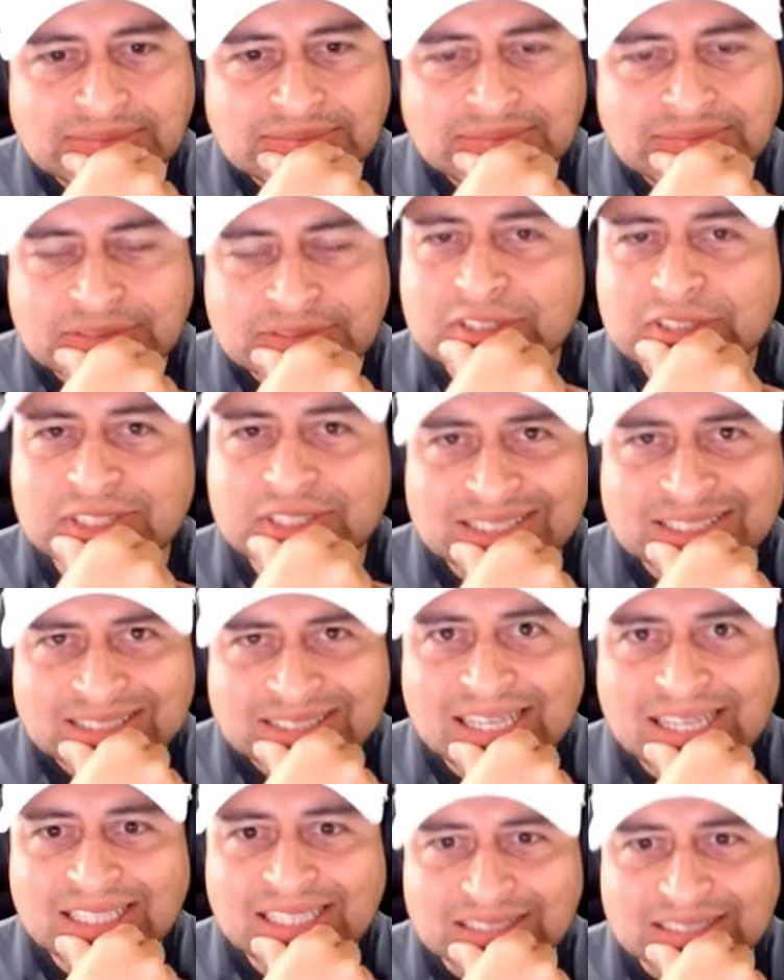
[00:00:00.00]
There's a
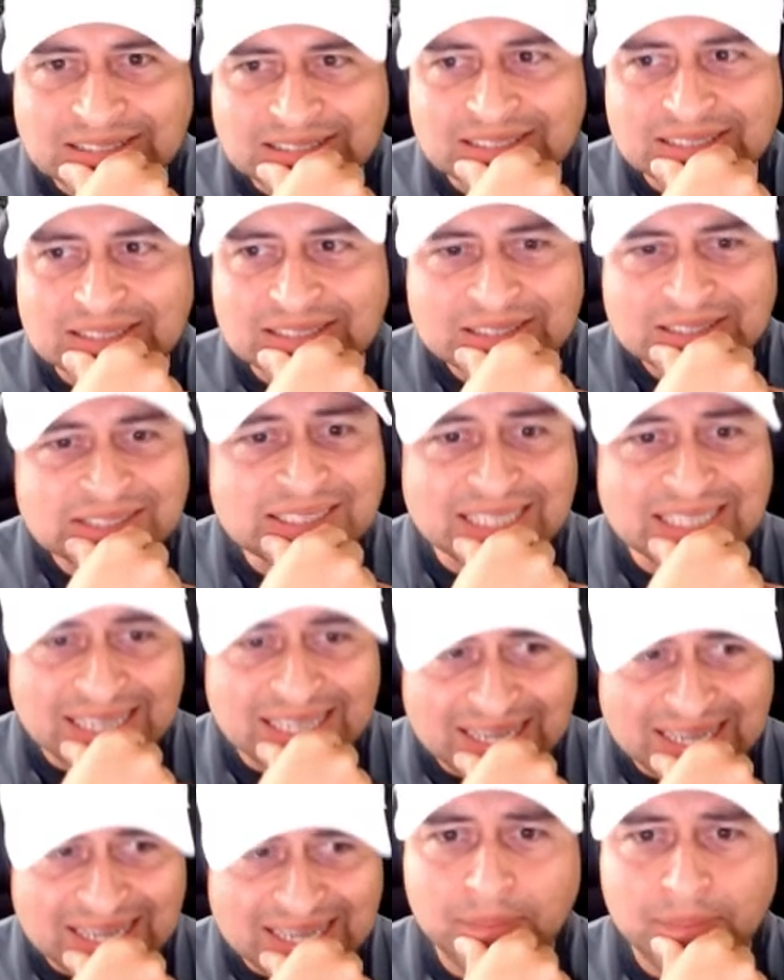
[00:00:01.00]
stylus there. There's an
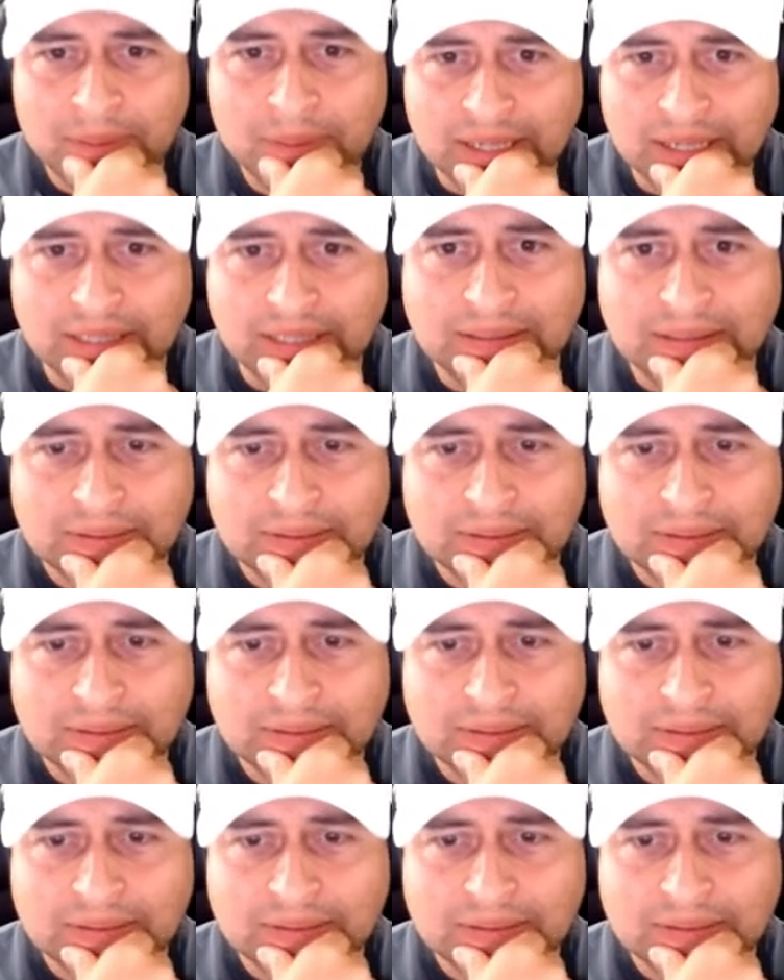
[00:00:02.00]
S Pen.